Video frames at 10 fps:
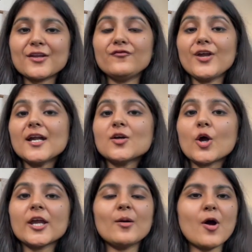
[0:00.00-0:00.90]
wherein we are
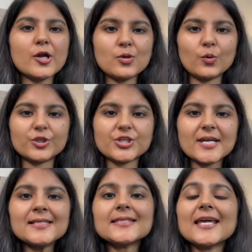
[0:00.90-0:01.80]
talking about
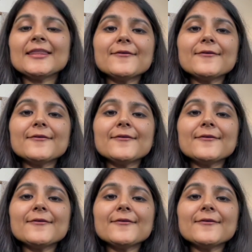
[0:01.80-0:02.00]
Node.js.